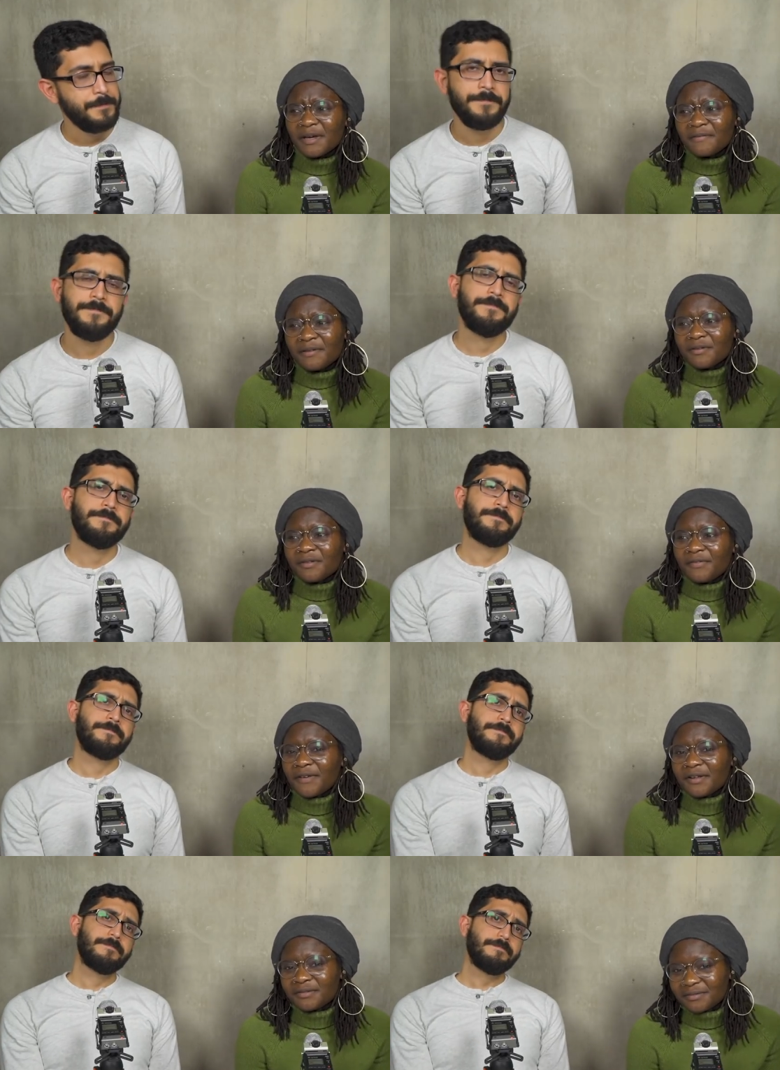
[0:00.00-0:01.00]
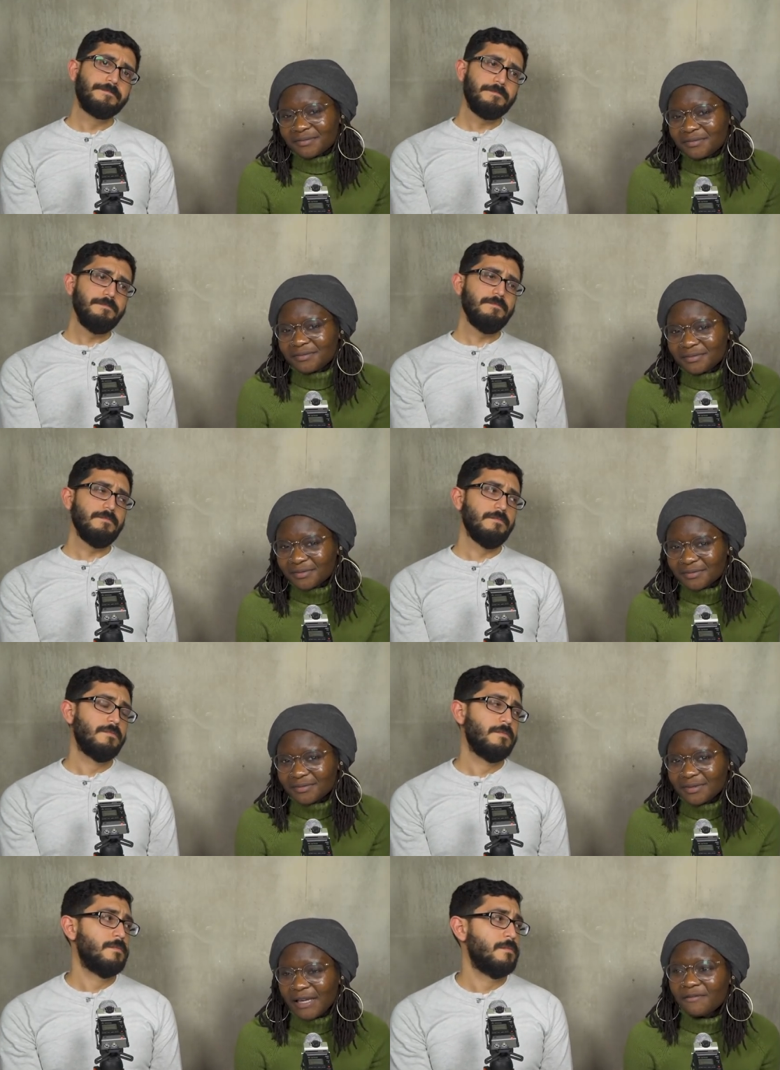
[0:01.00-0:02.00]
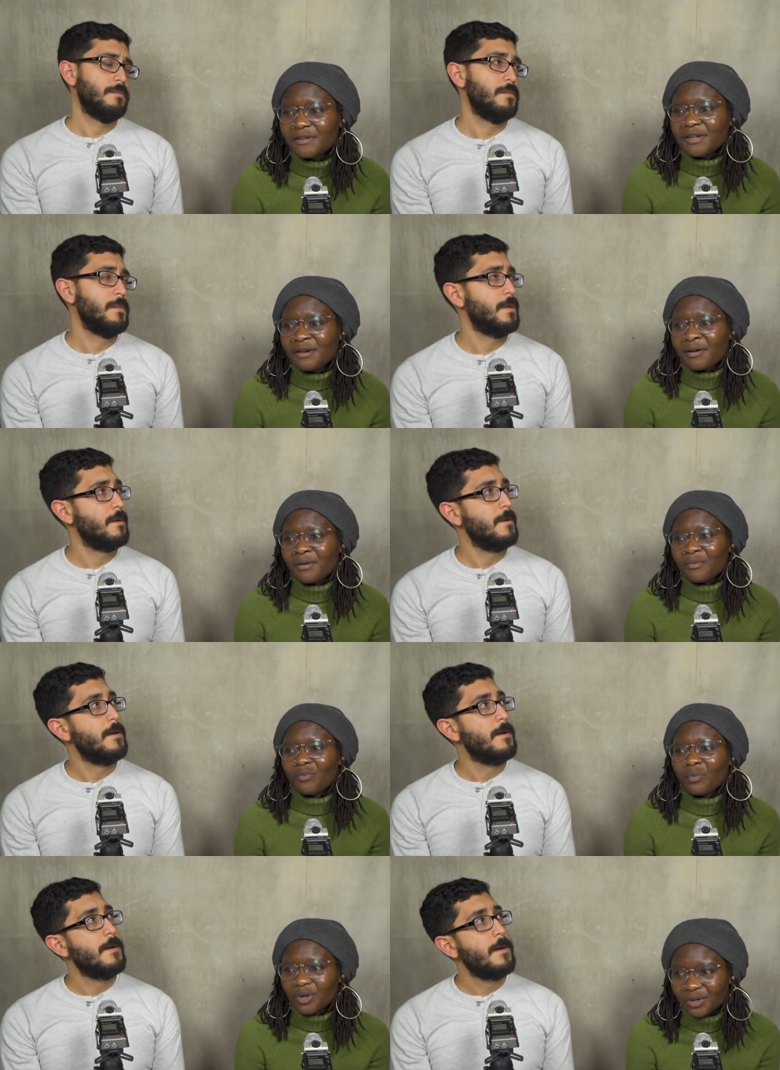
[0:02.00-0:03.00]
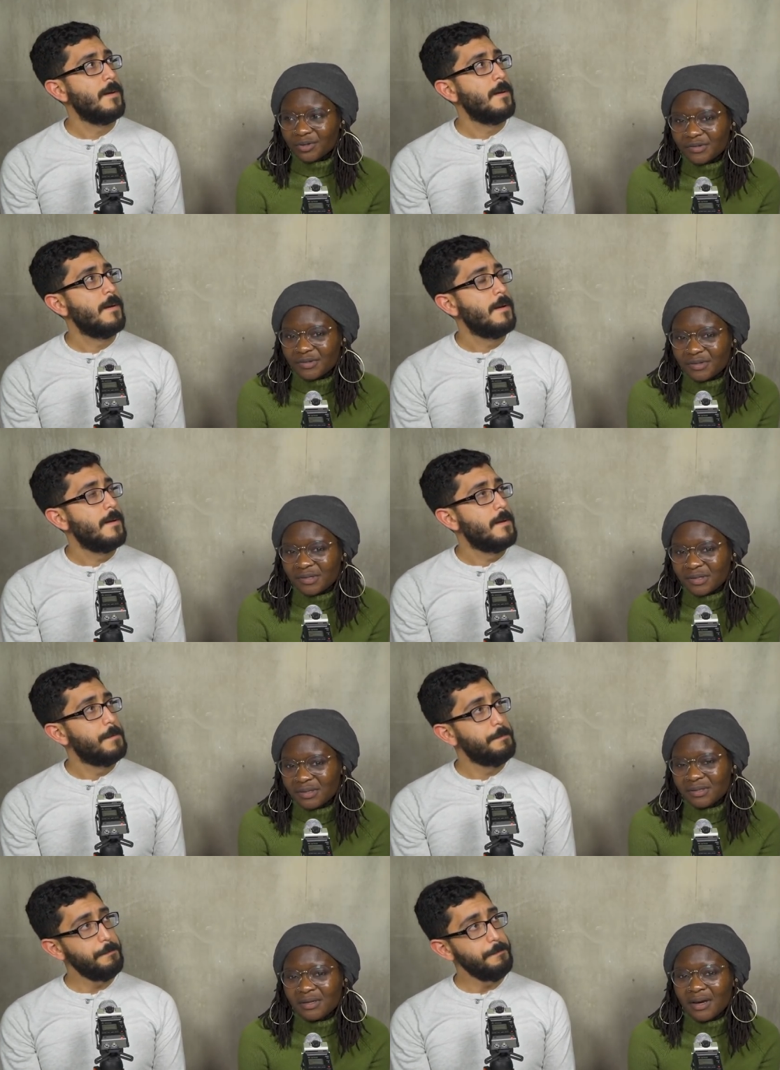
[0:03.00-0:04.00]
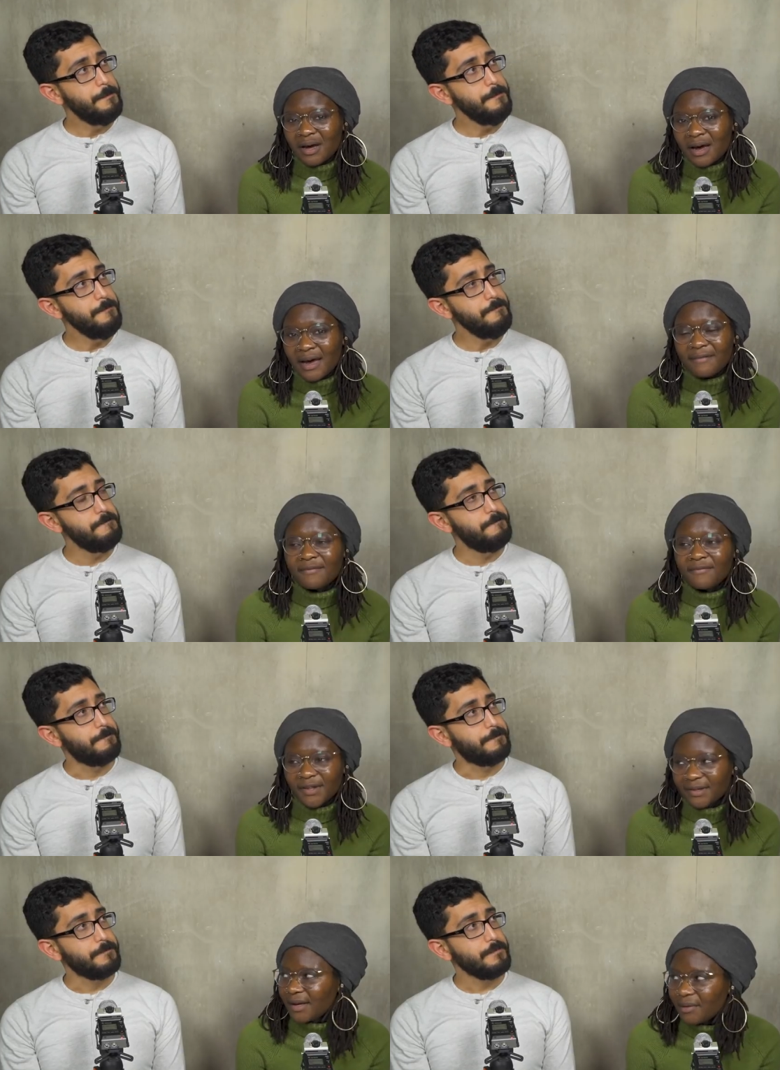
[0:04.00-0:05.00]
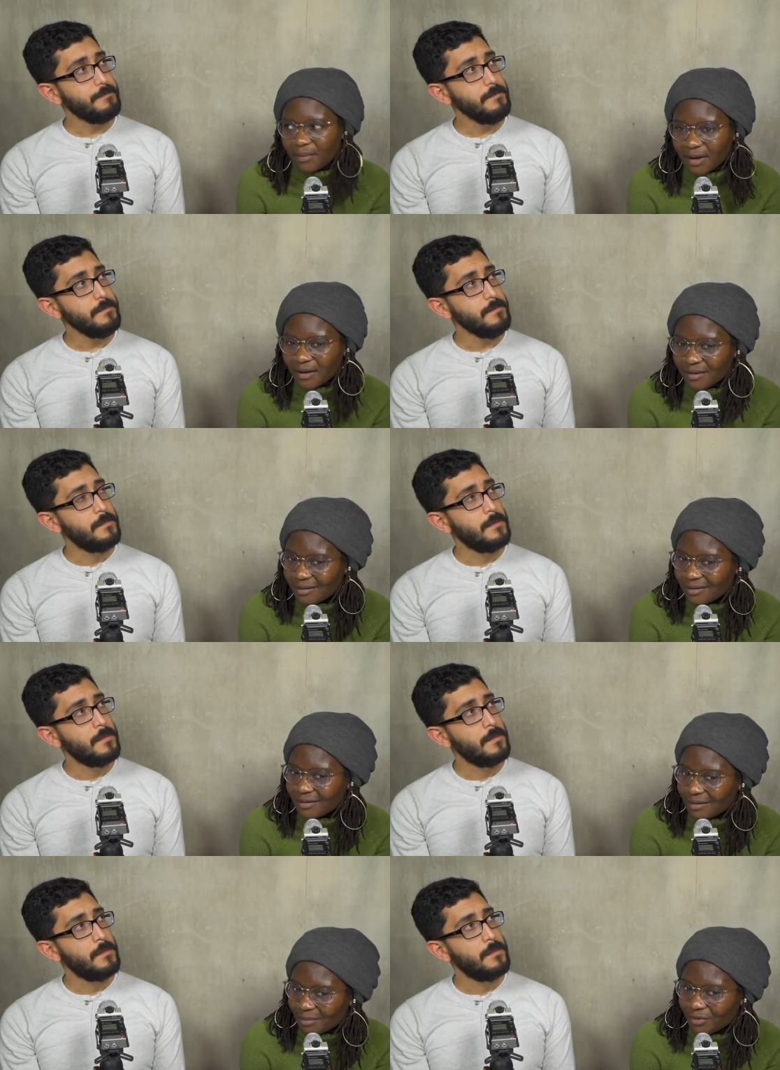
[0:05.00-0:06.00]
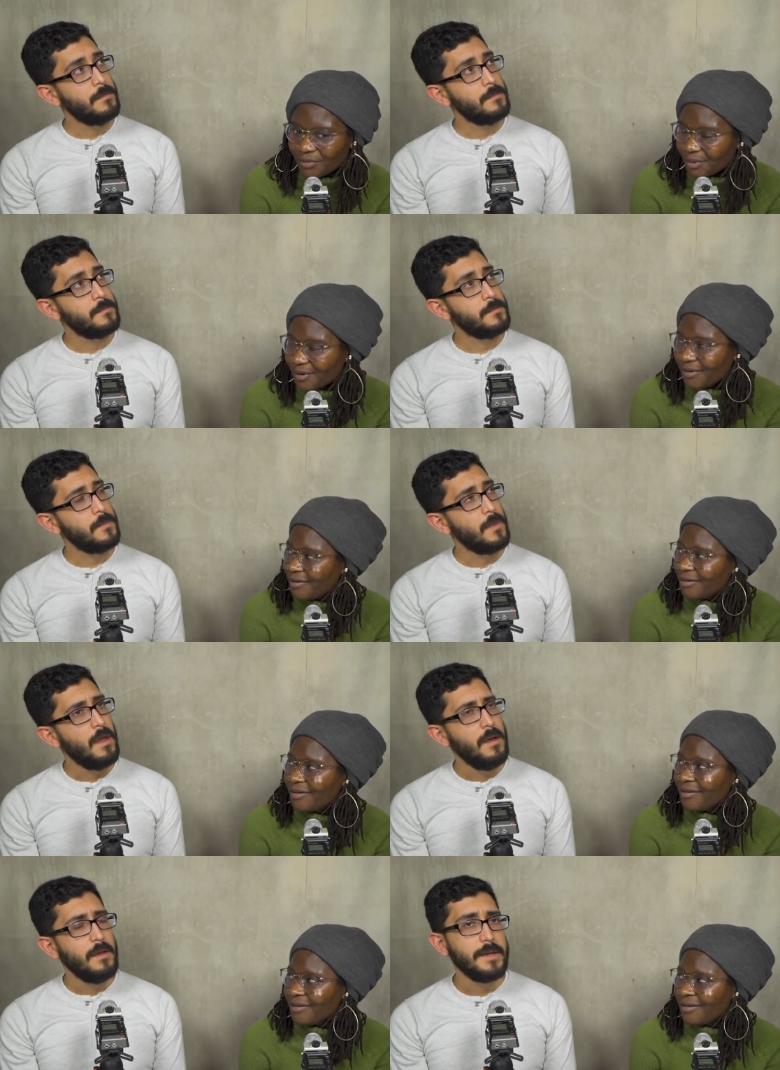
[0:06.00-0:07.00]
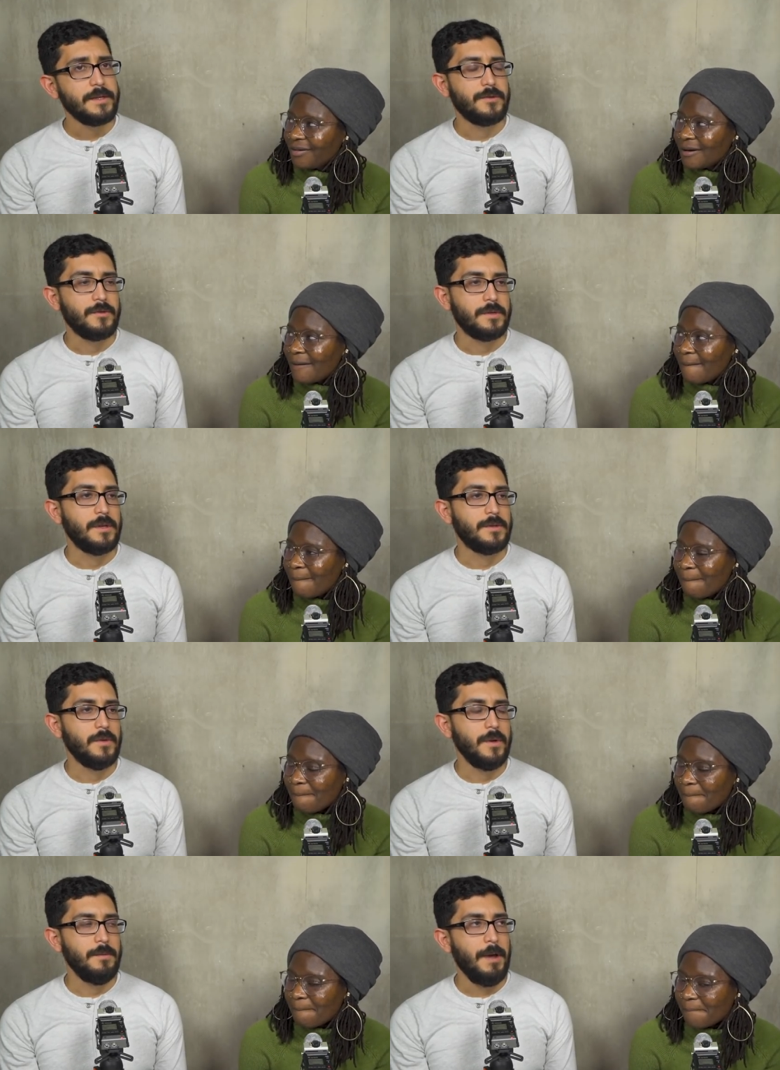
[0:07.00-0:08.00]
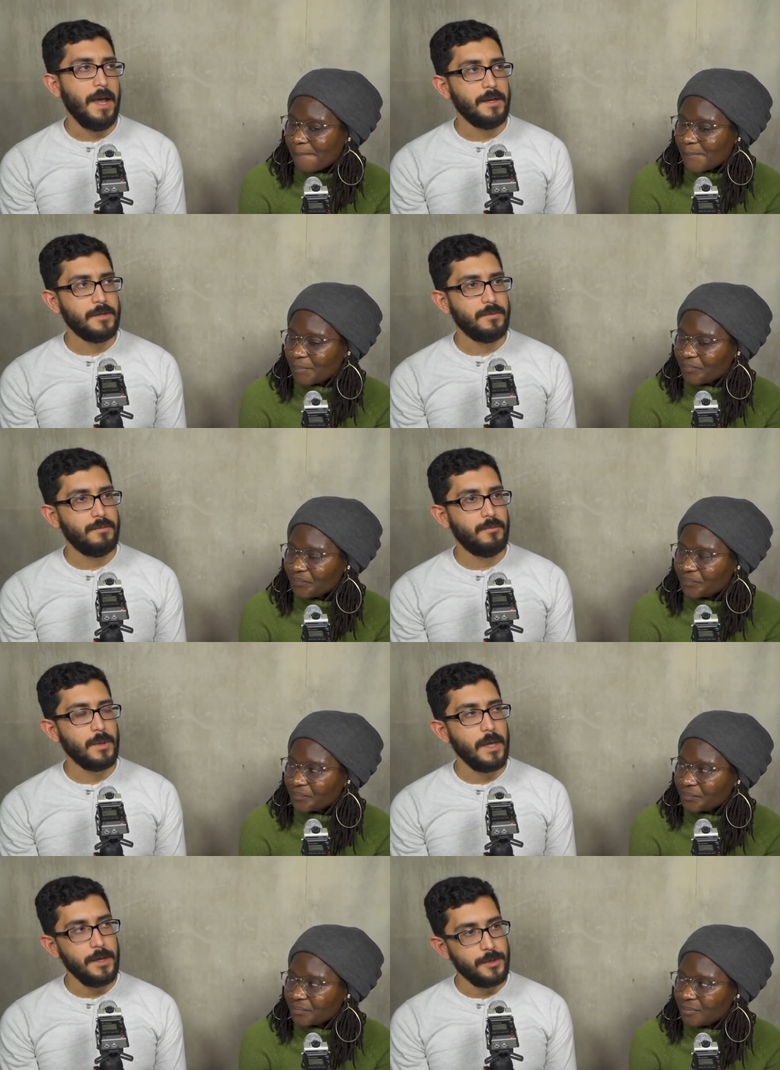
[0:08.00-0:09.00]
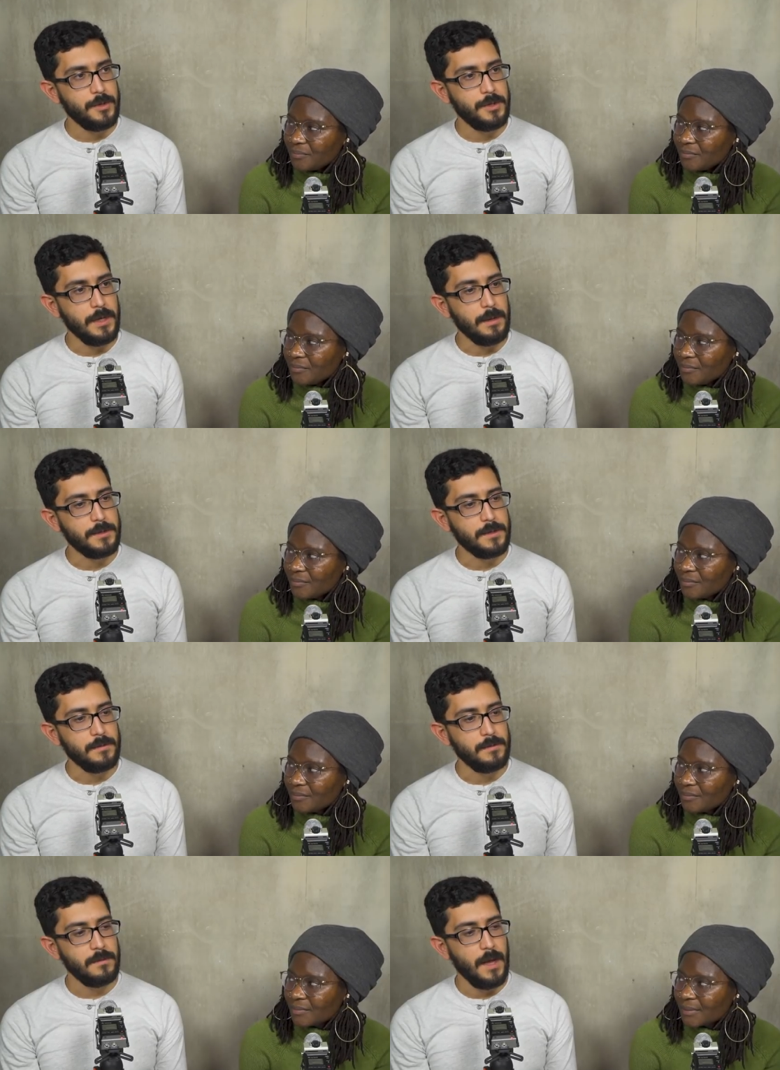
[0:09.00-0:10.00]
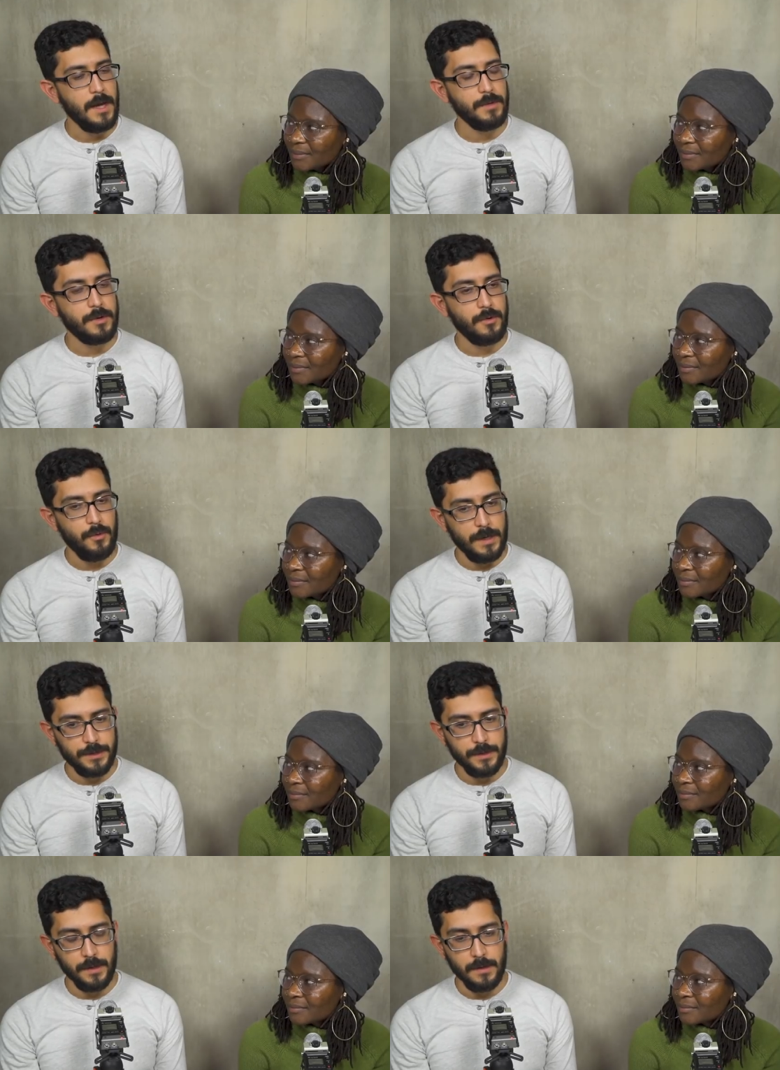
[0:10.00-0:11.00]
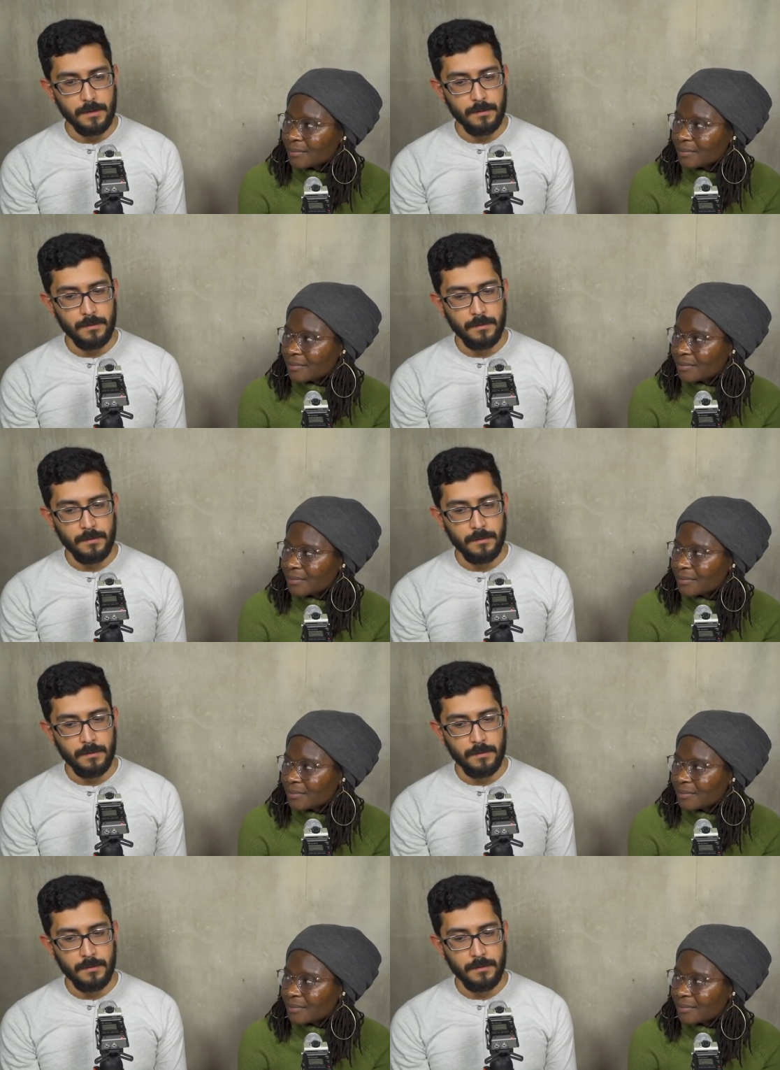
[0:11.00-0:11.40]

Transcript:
Speaker 1: I've never felt, even in our worst, I haven't felt that way
Speaker 2: before. That's interesting. So in past relationships, I would question,